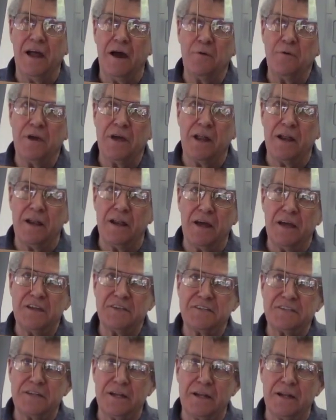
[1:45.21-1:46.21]
now we got a
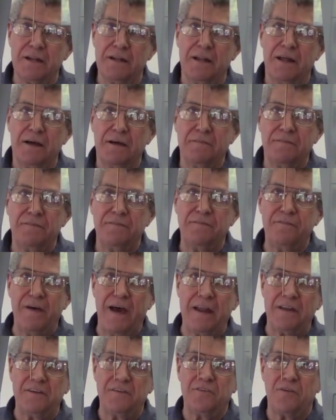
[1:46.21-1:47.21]
nice little
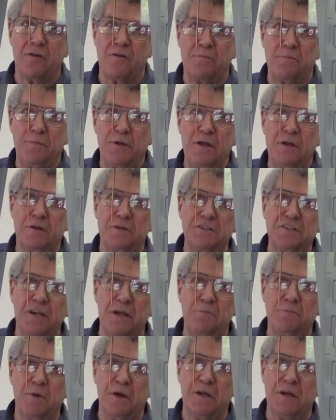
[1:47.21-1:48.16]
fat torpedo shaped